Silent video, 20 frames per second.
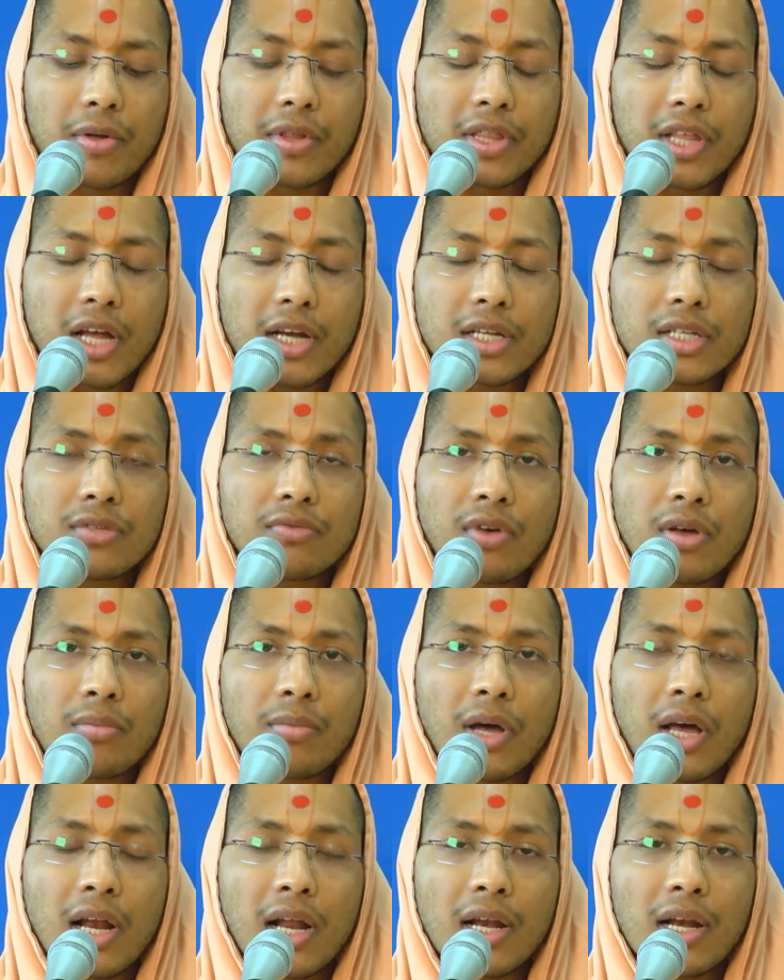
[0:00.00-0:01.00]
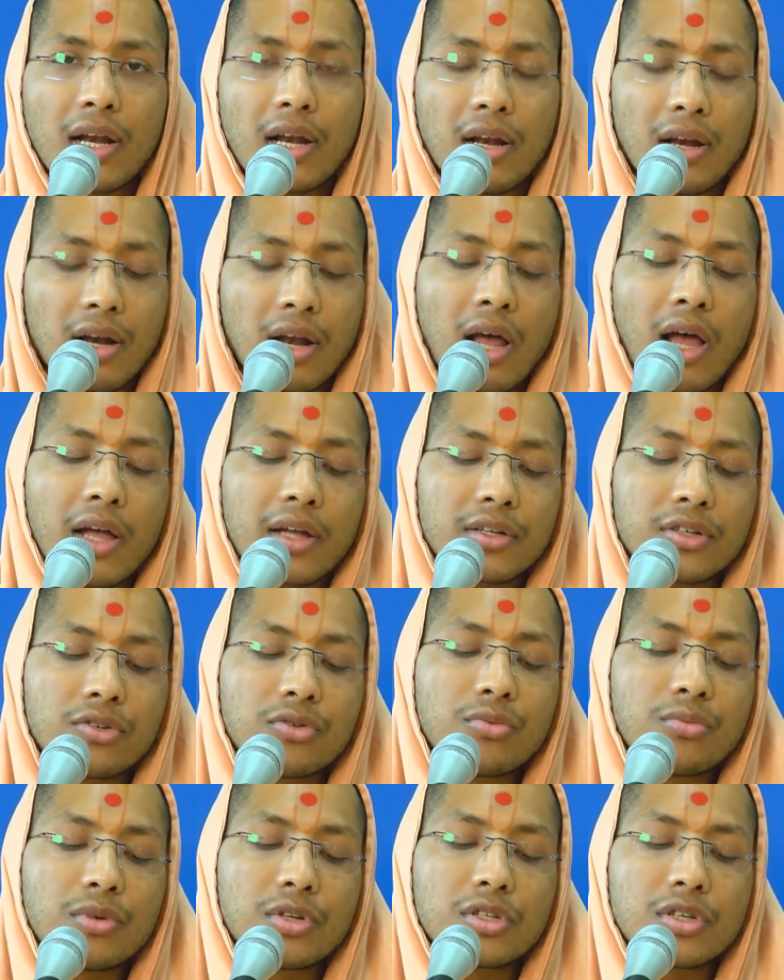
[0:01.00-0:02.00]
and that is why Maharaj liked
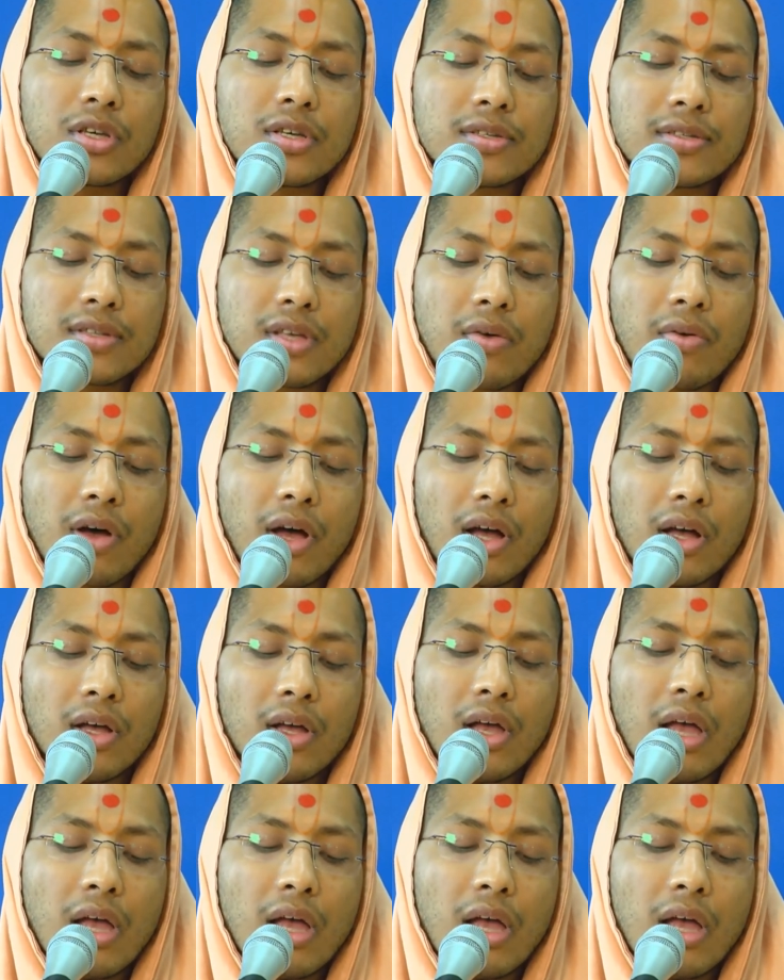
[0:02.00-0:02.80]
too much his seva,